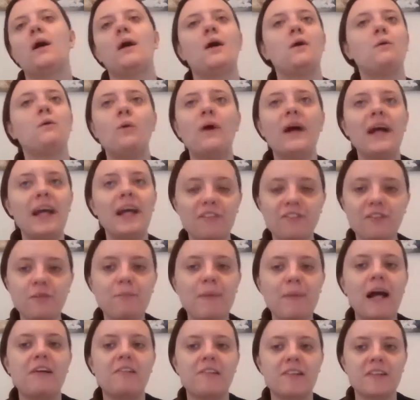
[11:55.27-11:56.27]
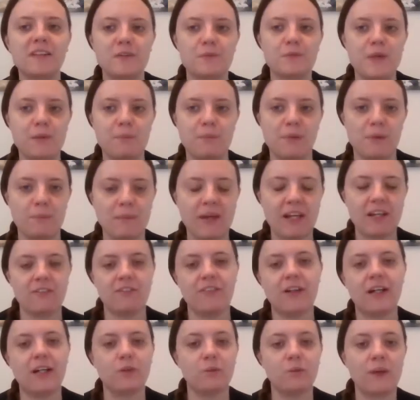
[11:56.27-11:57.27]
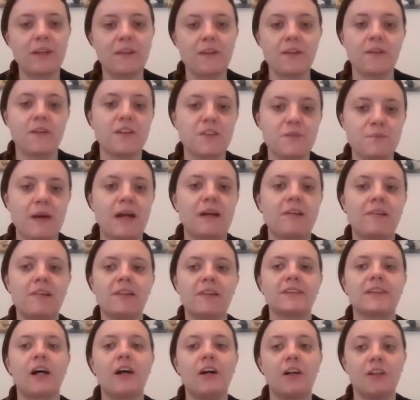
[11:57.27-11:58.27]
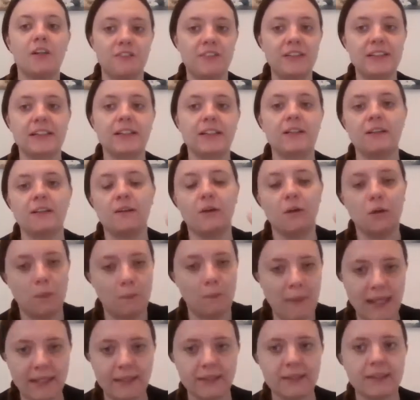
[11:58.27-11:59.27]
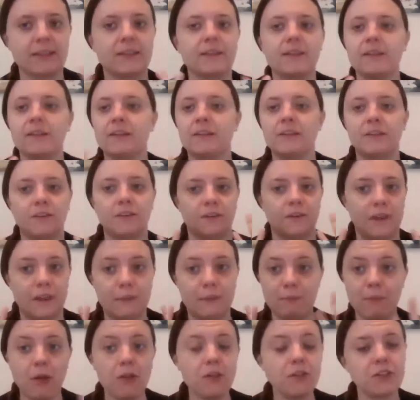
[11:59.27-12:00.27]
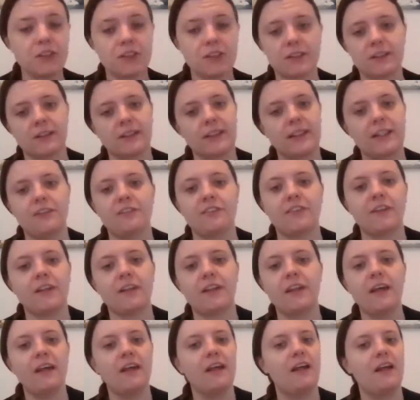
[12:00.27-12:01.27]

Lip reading: Whatever barriers people may find, whether those barriers are physical or mental or emotional even,